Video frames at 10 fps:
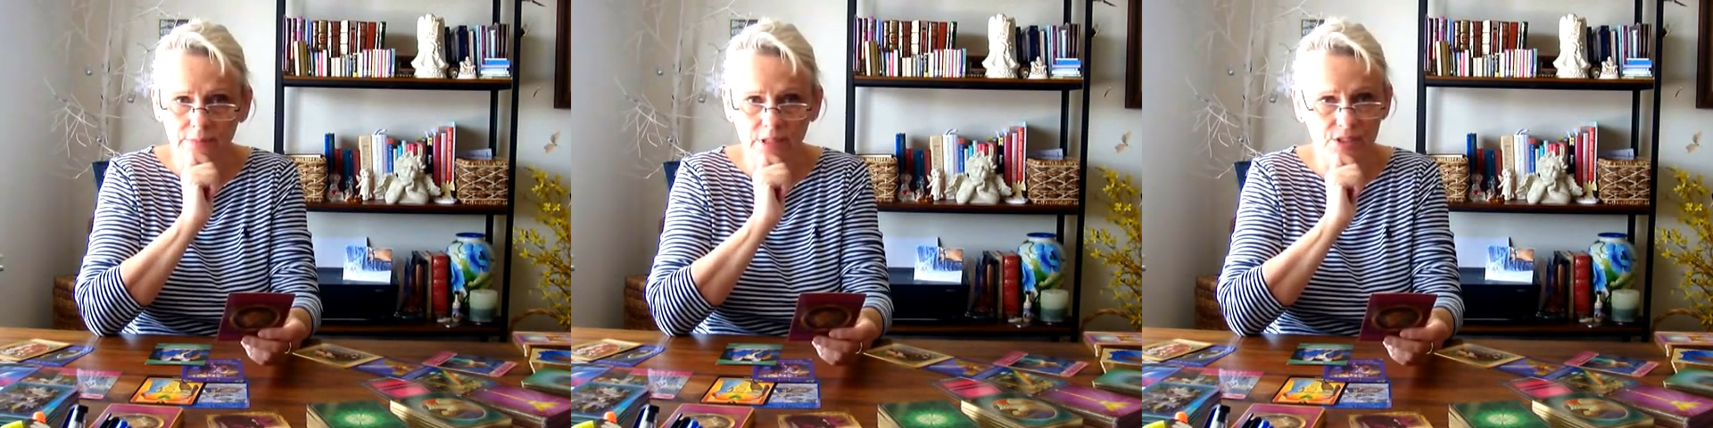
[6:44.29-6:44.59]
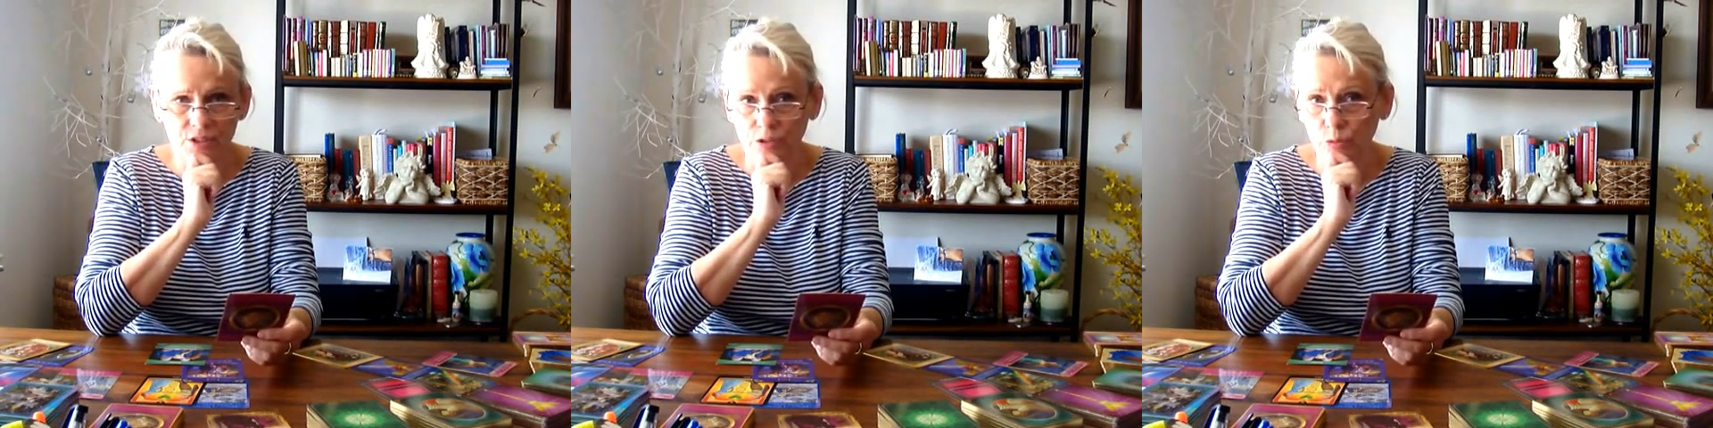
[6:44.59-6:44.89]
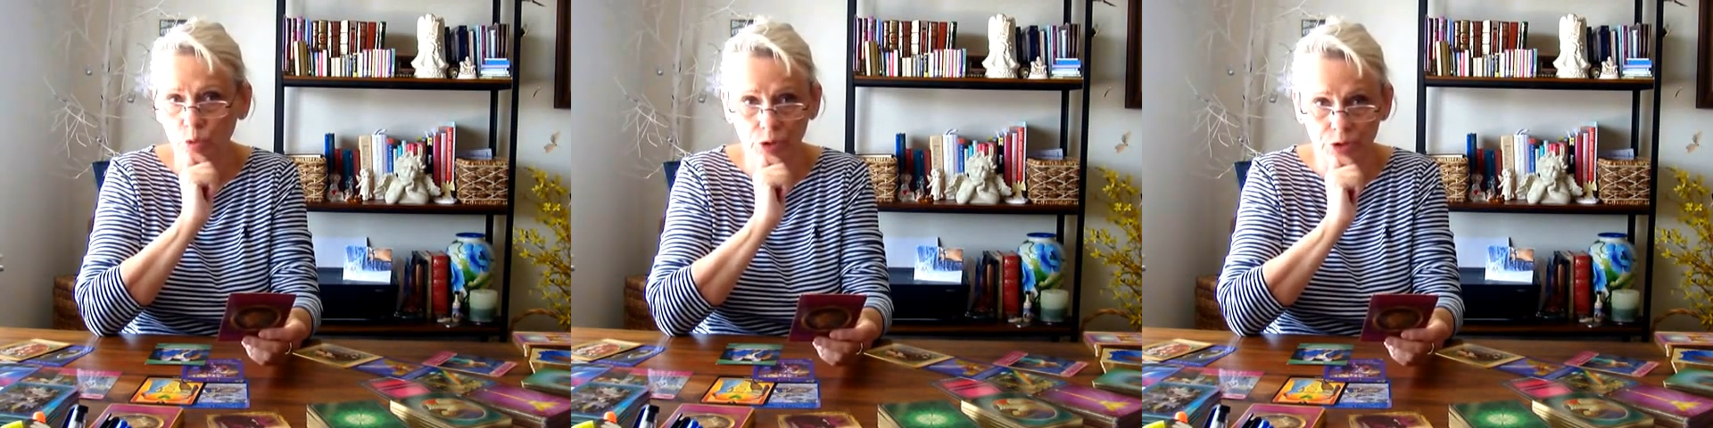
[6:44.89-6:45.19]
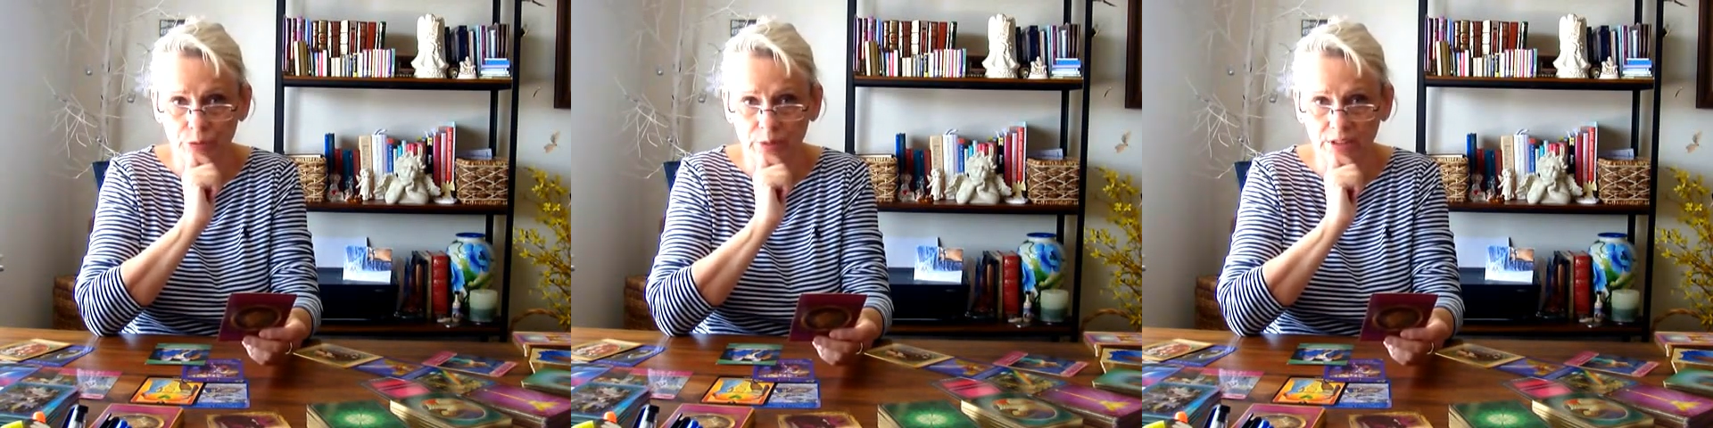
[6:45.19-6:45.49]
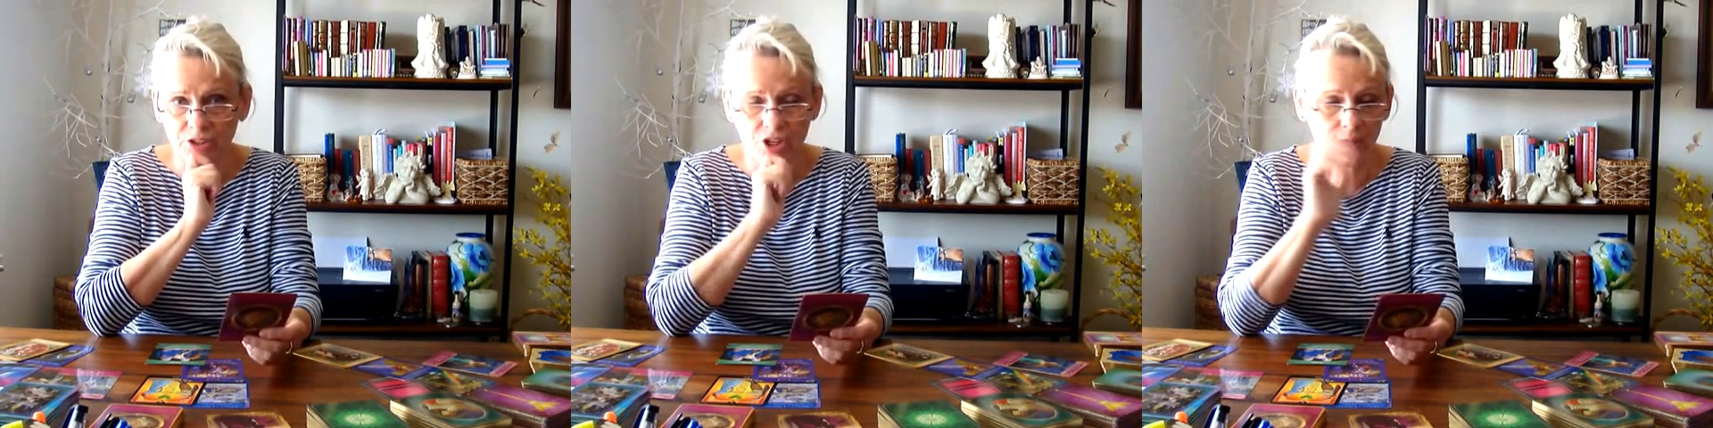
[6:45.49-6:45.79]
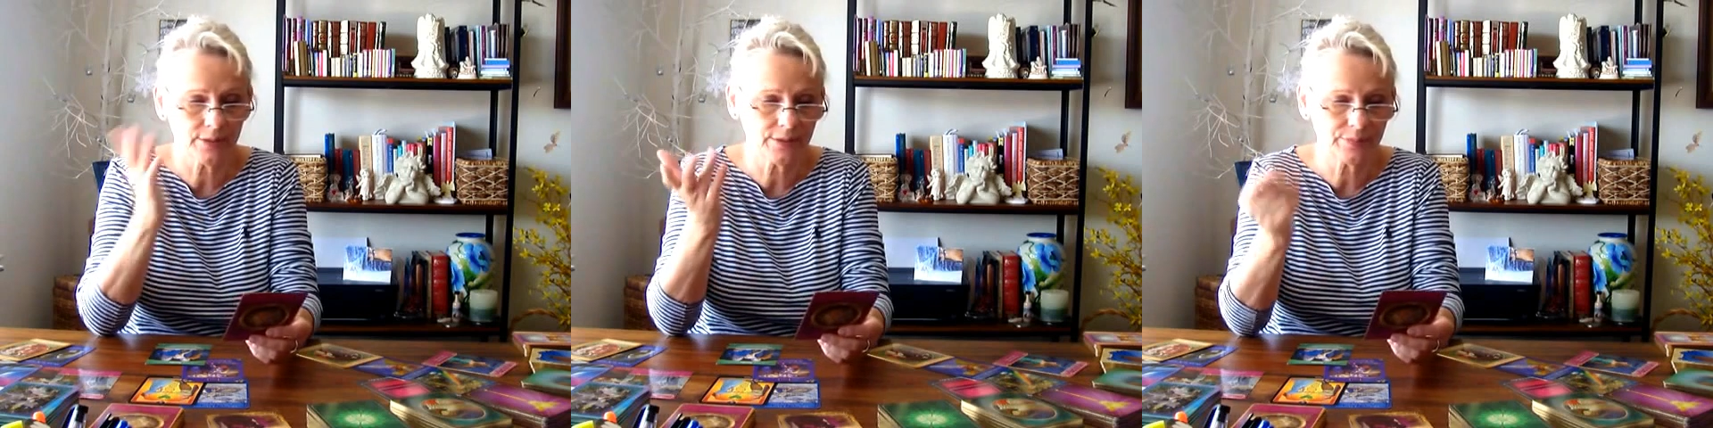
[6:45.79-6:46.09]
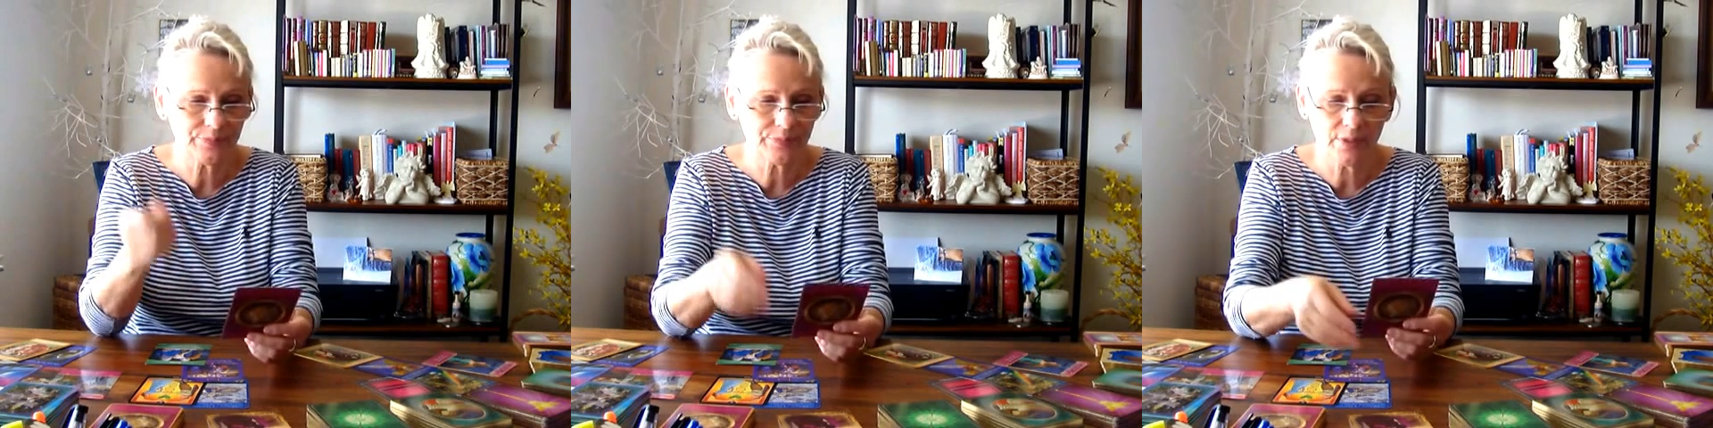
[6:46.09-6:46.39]
As a reward, you met each other.
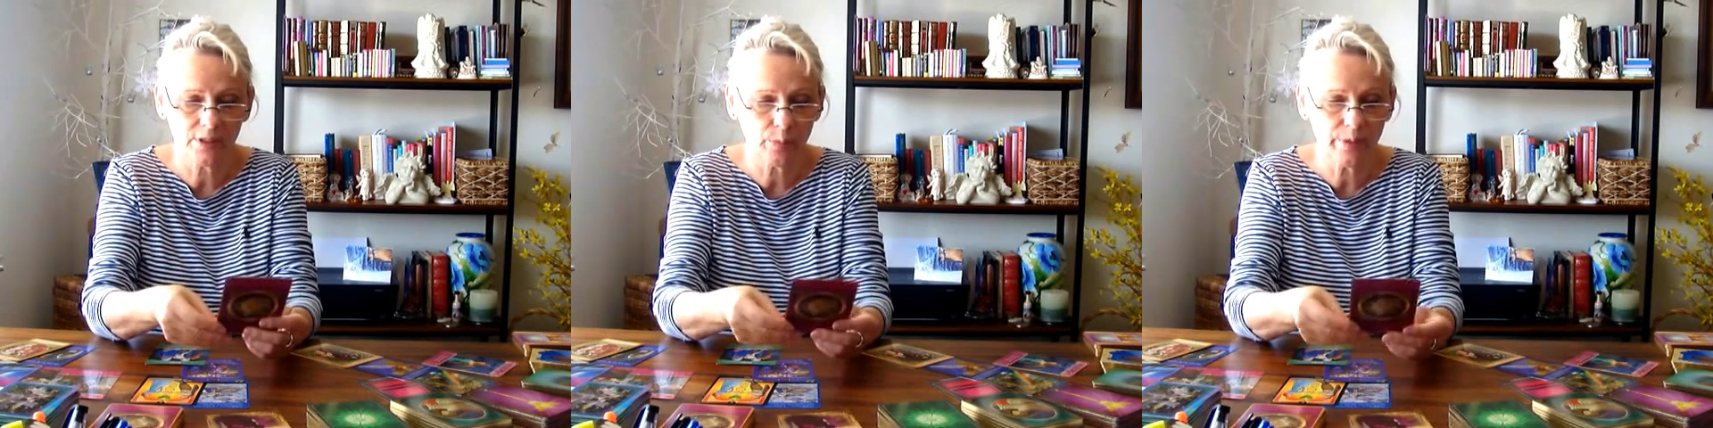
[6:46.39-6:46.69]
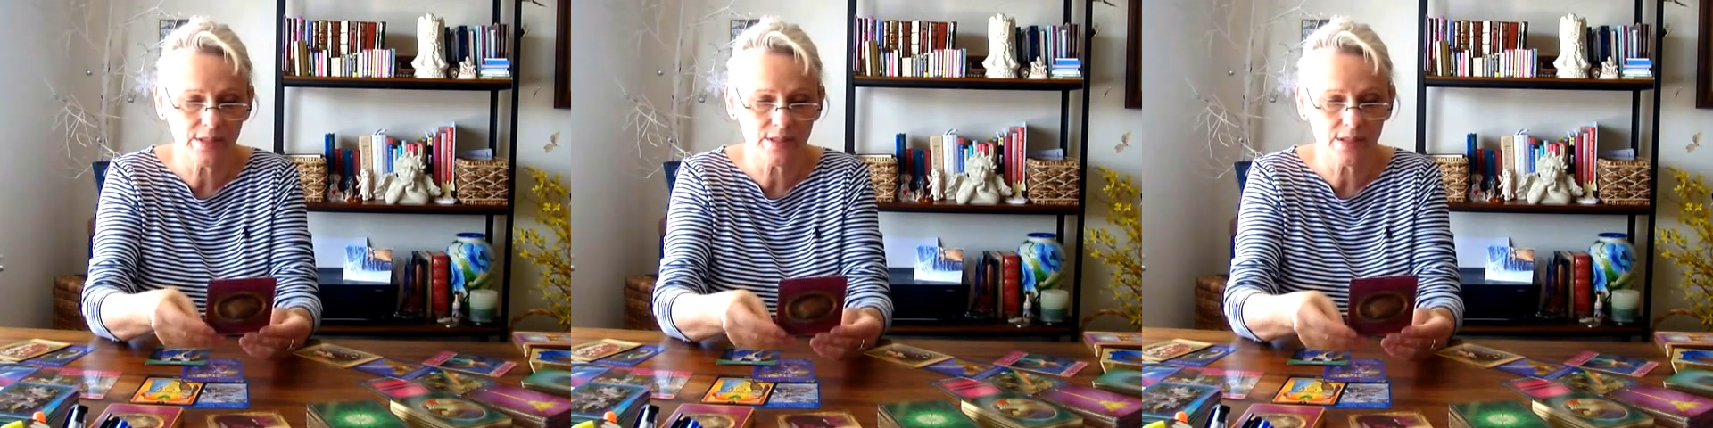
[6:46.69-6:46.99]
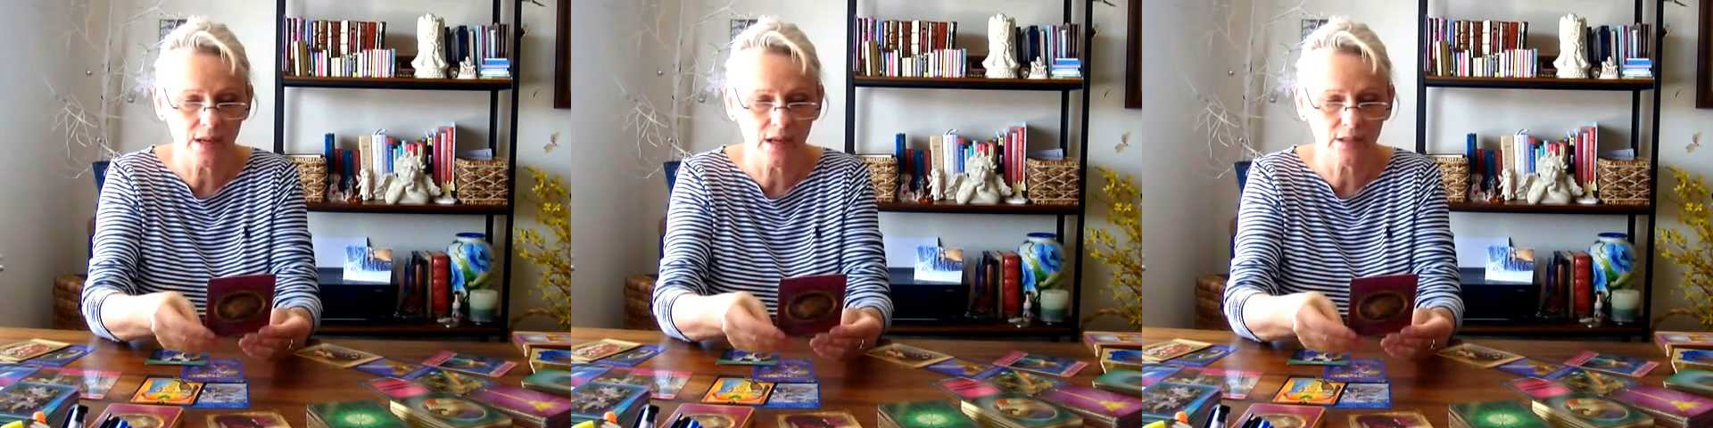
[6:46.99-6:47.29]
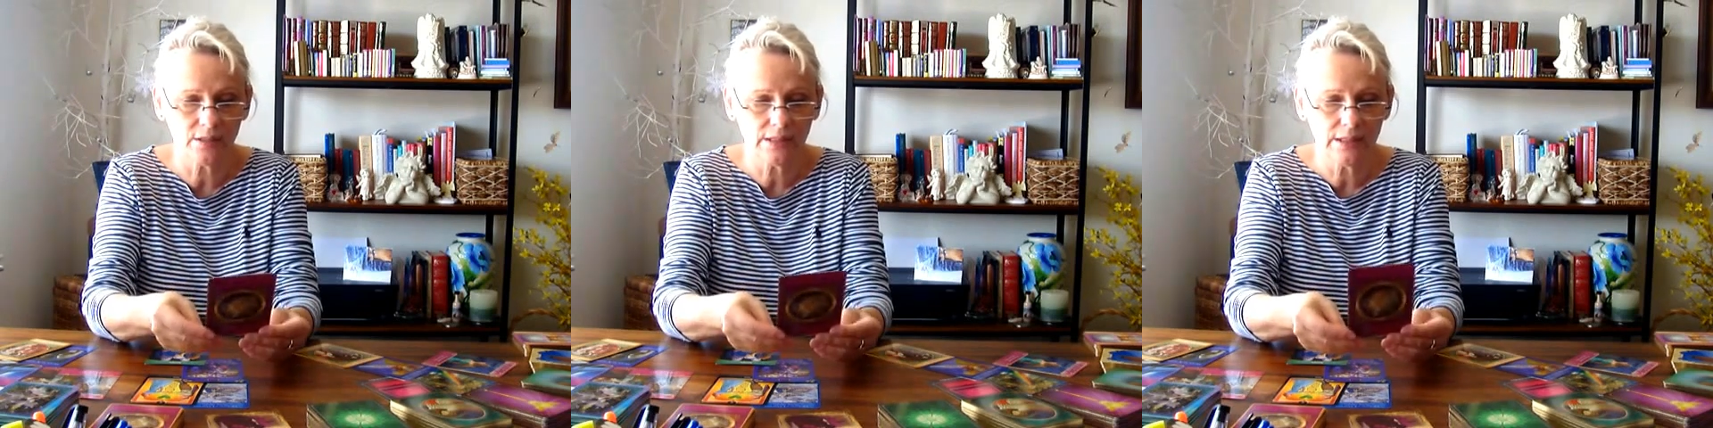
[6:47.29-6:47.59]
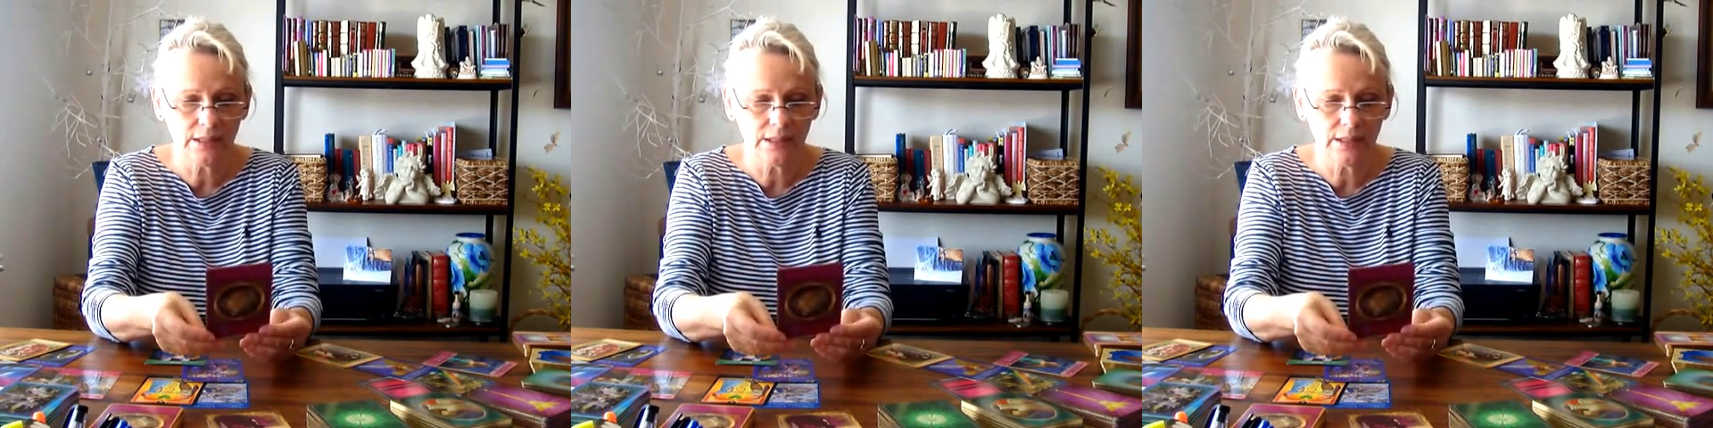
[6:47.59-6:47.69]
That depends on